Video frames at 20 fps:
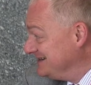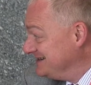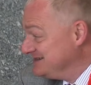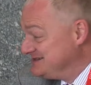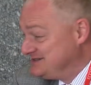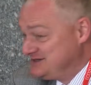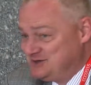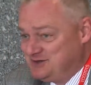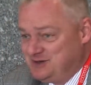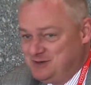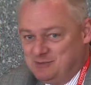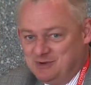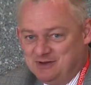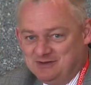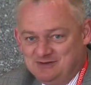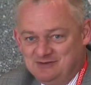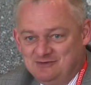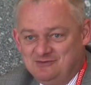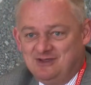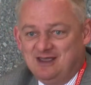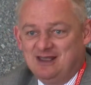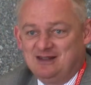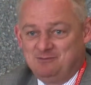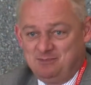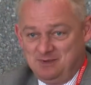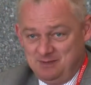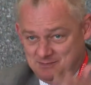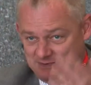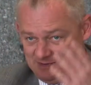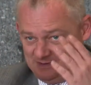So they wanted to get
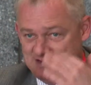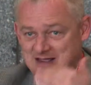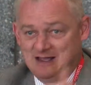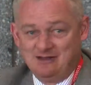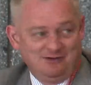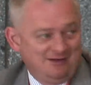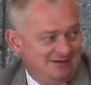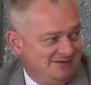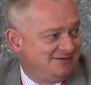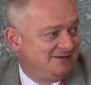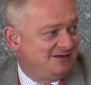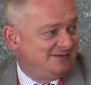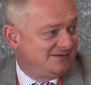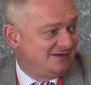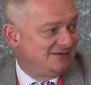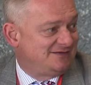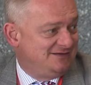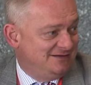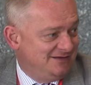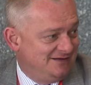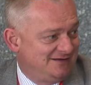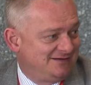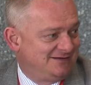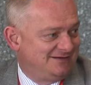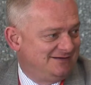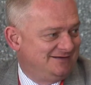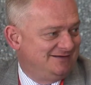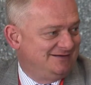people down, and they succeeded.